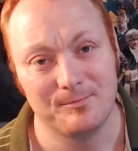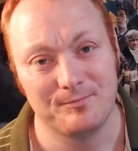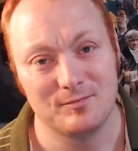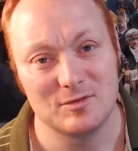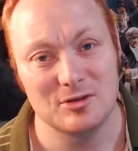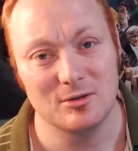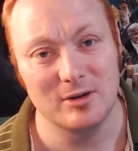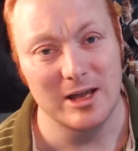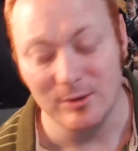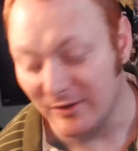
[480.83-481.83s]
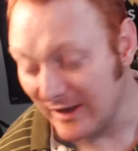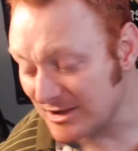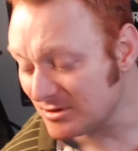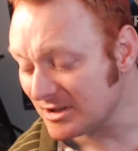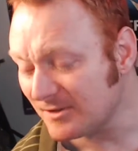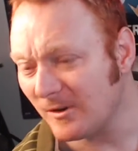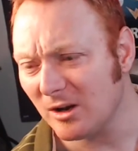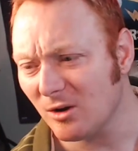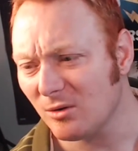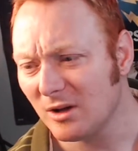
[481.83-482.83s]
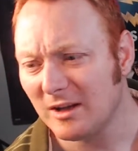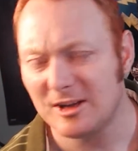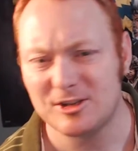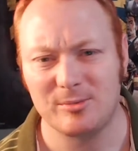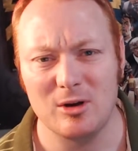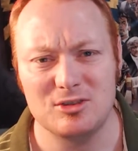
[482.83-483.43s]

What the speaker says: So anyway, that's what this video is about.